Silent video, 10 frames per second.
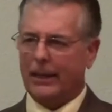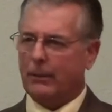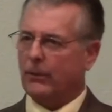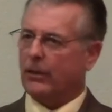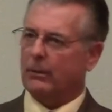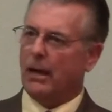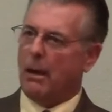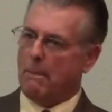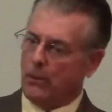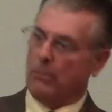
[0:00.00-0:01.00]
then we start
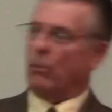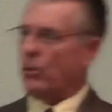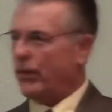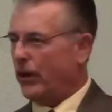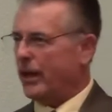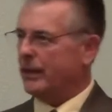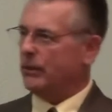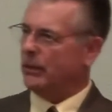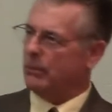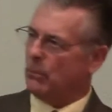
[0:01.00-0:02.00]
putting more thought
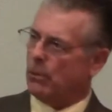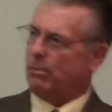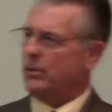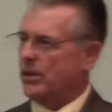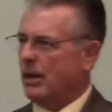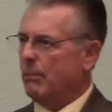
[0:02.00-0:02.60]
into it and more push